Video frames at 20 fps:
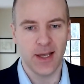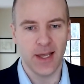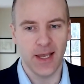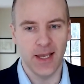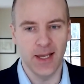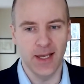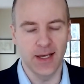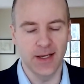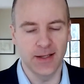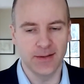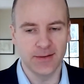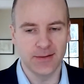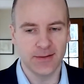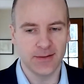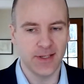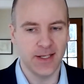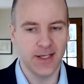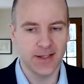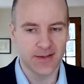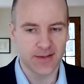and
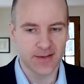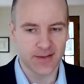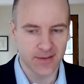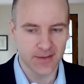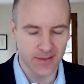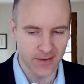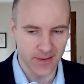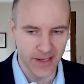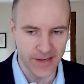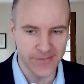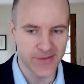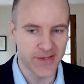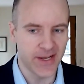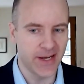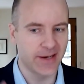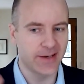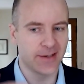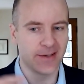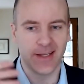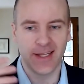its life
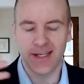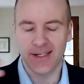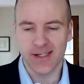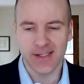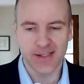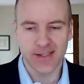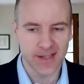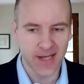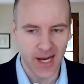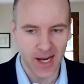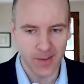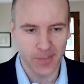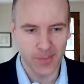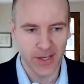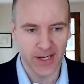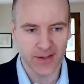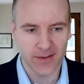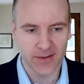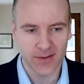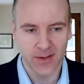cycle and its
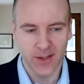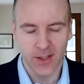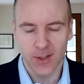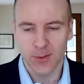CapEx,